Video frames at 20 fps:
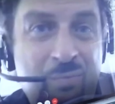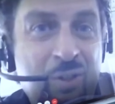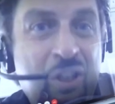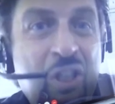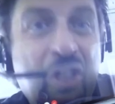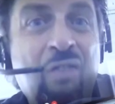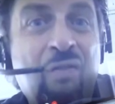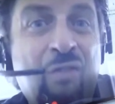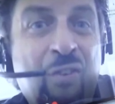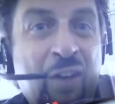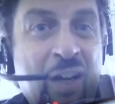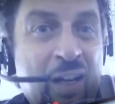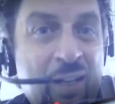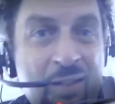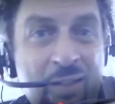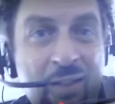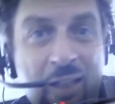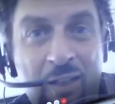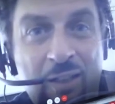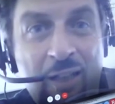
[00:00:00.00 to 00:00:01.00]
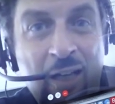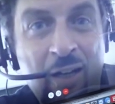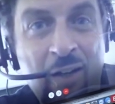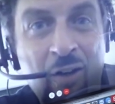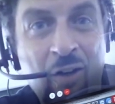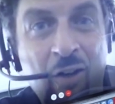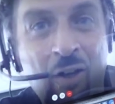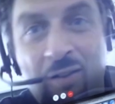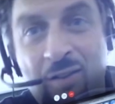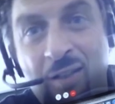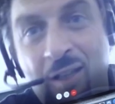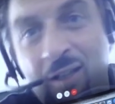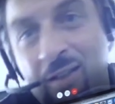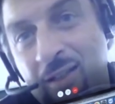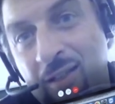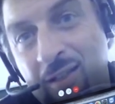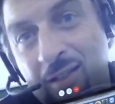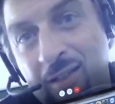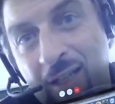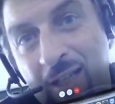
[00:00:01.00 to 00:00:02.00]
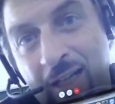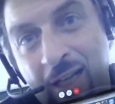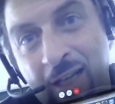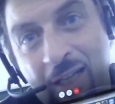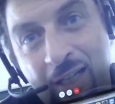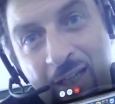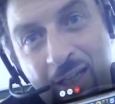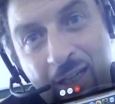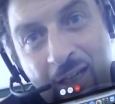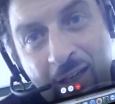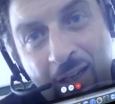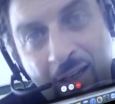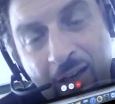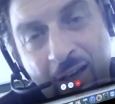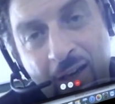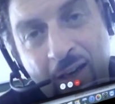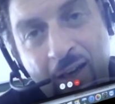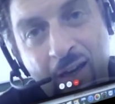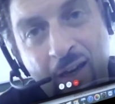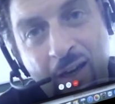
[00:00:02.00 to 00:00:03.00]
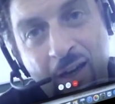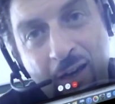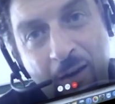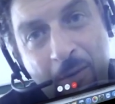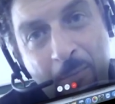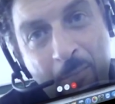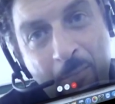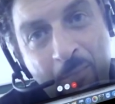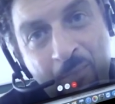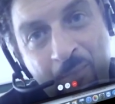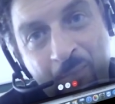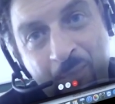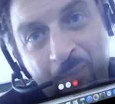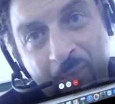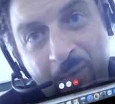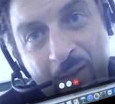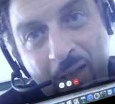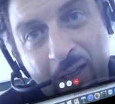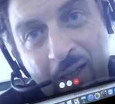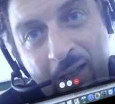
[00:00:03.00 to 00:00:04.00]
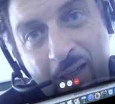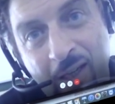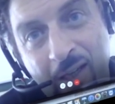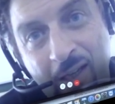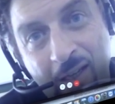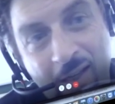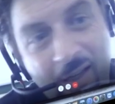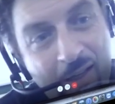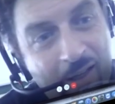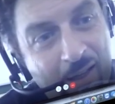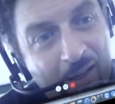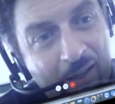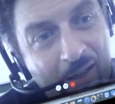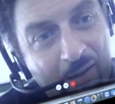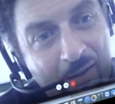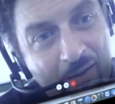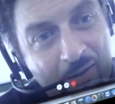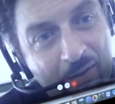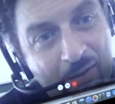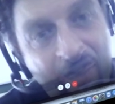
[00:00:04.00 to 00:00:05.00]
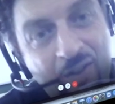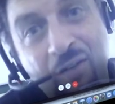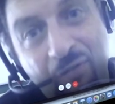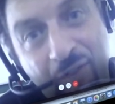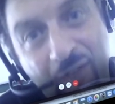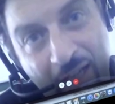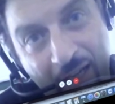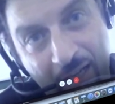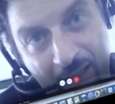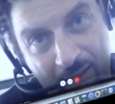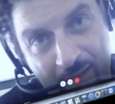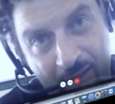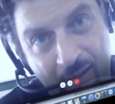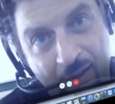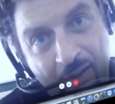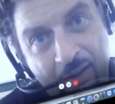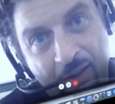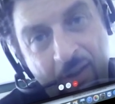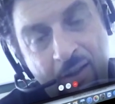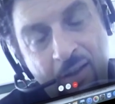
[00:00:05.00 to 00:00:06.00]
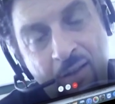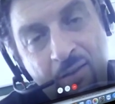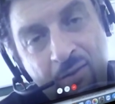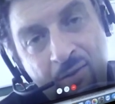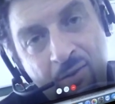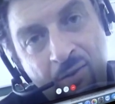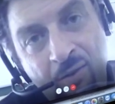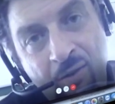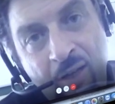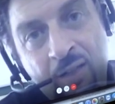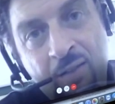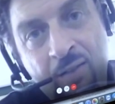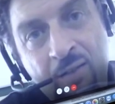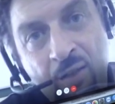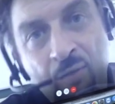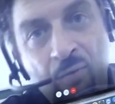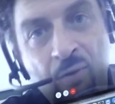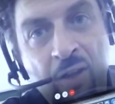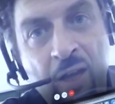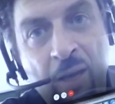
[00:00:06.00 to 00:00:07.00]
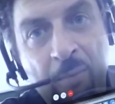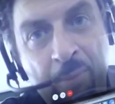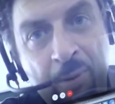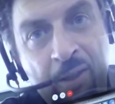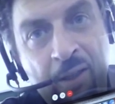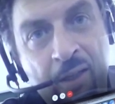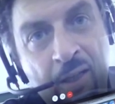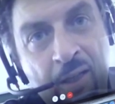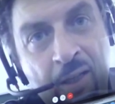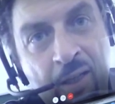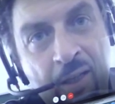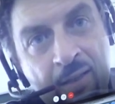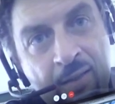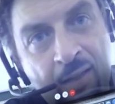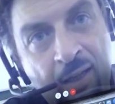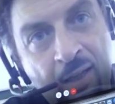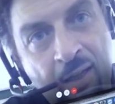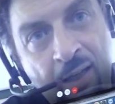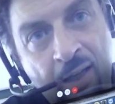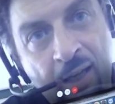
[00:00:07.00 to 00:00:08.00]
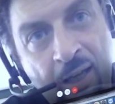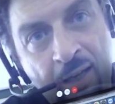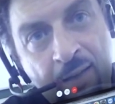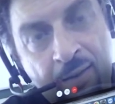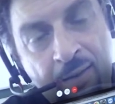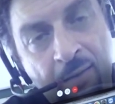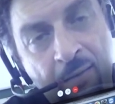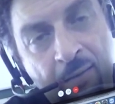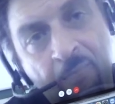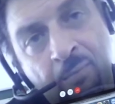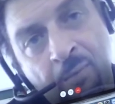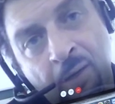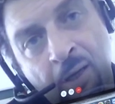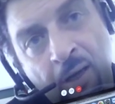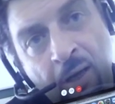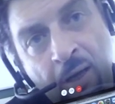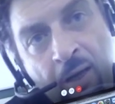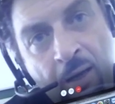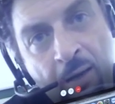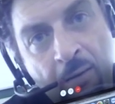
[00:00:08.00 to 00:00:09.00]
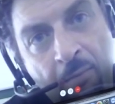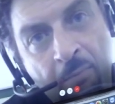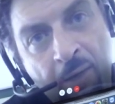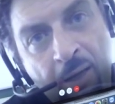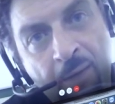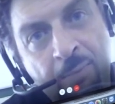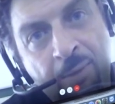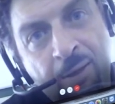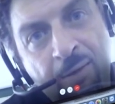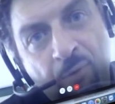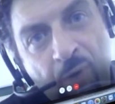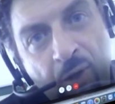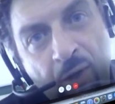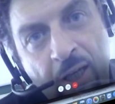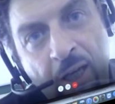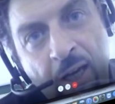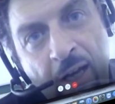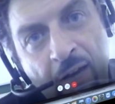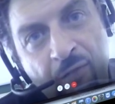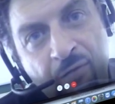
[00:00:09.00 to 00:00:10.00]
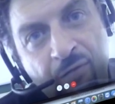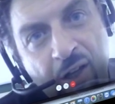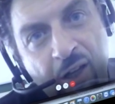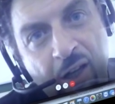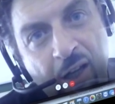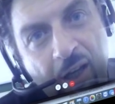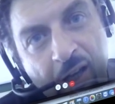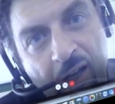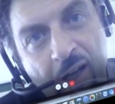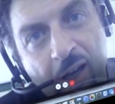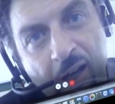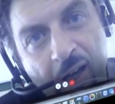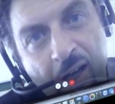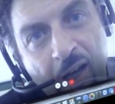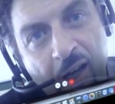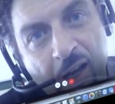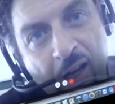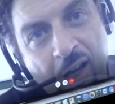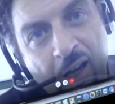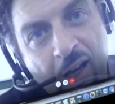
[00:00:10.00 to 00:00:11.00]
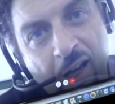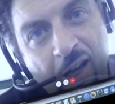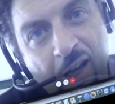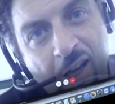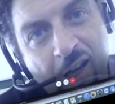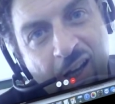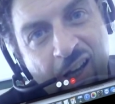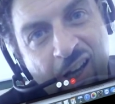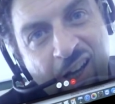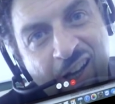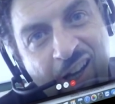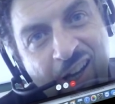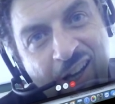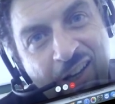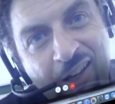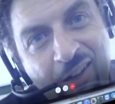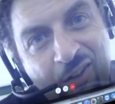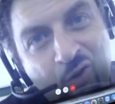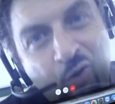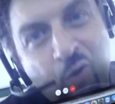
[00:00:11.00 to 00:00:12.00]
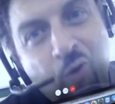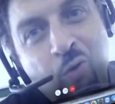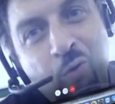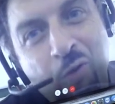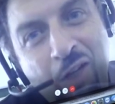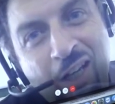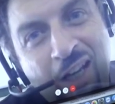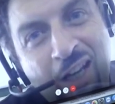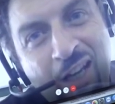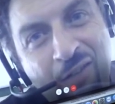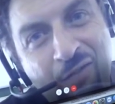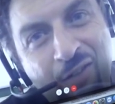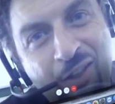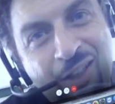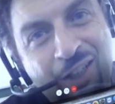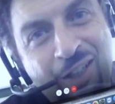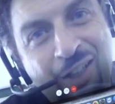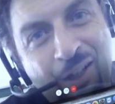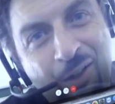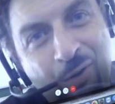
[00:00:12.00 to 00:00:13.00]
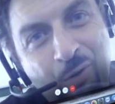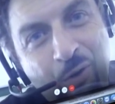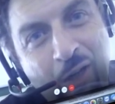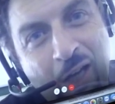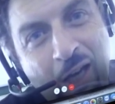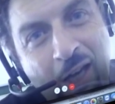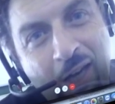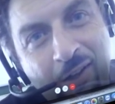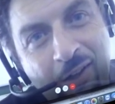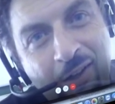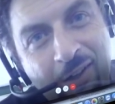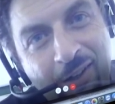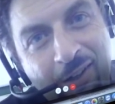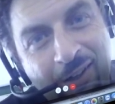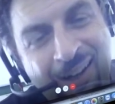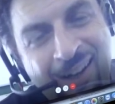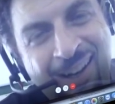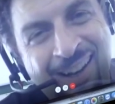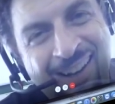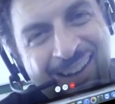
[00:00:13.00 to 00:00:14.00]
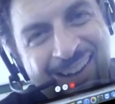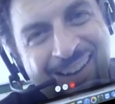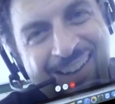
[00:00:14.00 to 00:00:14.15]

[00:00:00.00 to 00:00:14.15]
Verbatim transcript: differences that are not statistically yeah. uh, uh, significant so let's see what happens in the next 10 days and maybe we can have a, a soon we can have a dinner together. yeah,